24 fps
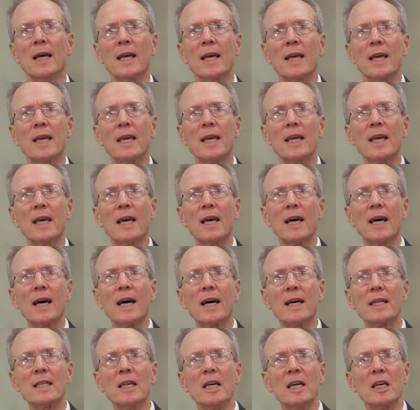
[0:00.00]
He
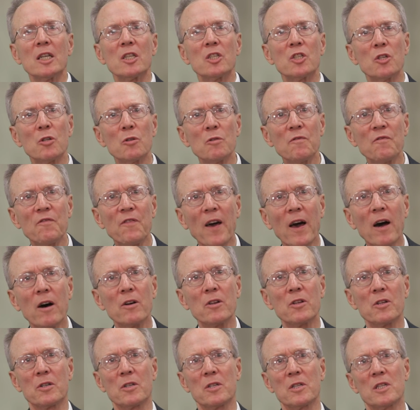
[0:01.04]
had 2
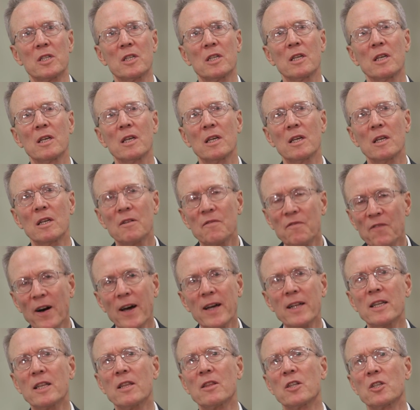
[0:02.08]
failures in
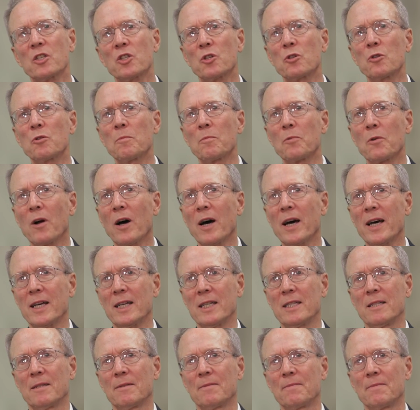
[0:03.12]
finding the true
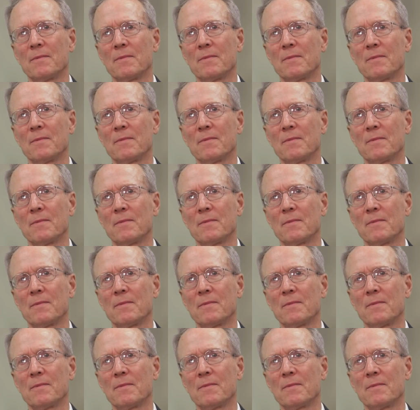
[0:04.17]
bride.